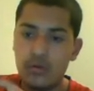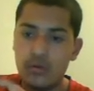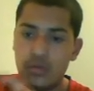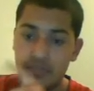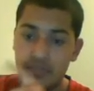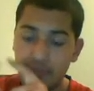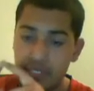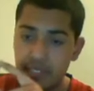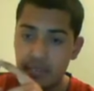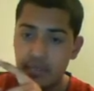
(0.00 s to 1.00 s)
His
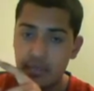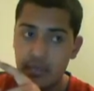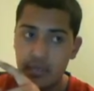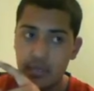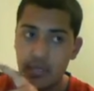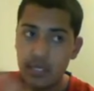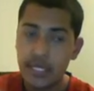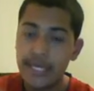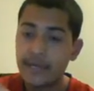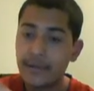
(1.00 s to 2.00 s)
visa.
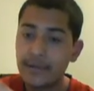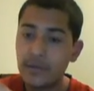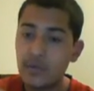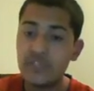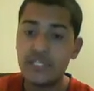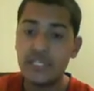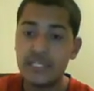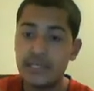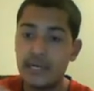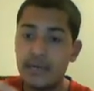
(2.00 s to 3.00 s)
He could lose his